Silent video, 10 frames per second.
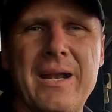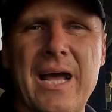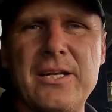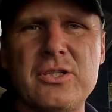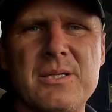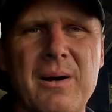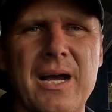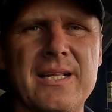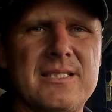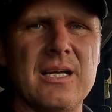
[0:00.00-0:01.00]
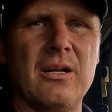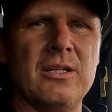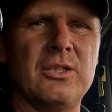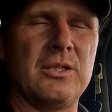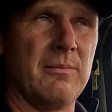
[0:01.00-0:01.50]
My dad used to buy and
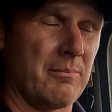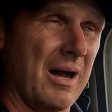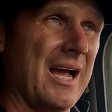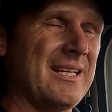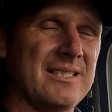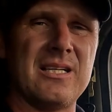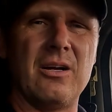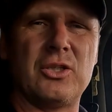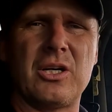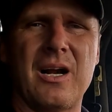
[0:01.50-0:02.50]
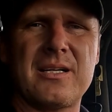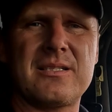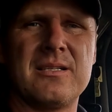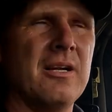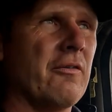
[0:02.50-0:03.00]
sell
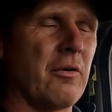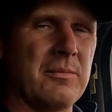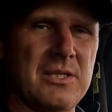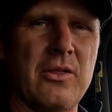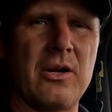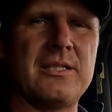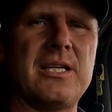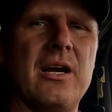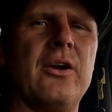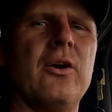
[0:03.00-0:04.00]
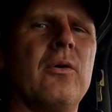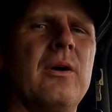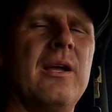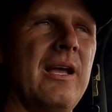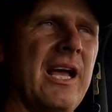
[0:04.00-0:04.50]
trucks from Southern
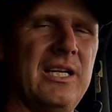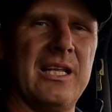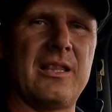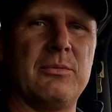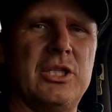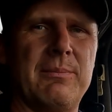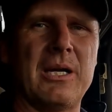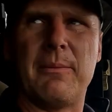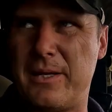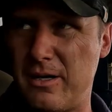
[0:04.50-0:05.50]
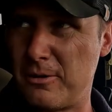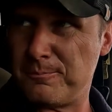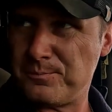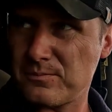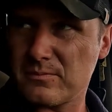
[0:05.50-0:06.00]
Ontario and get them shipped up
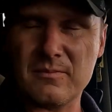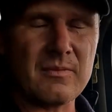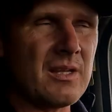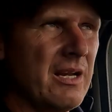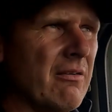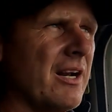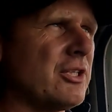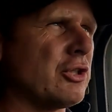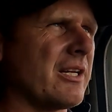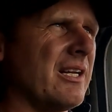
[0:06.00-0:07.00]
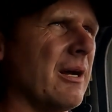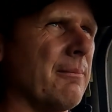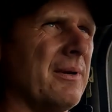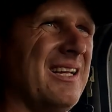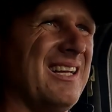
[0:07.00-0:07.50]
here. He ran a trucking
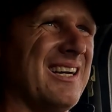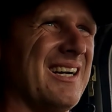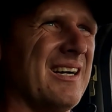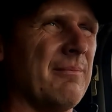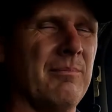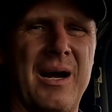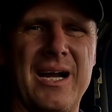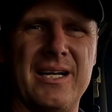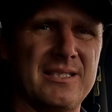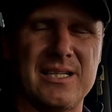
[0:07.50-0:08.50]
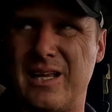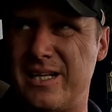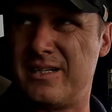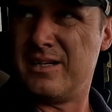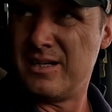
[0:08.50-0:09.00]
company, buying and
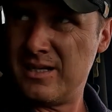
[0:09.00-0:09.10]
selling.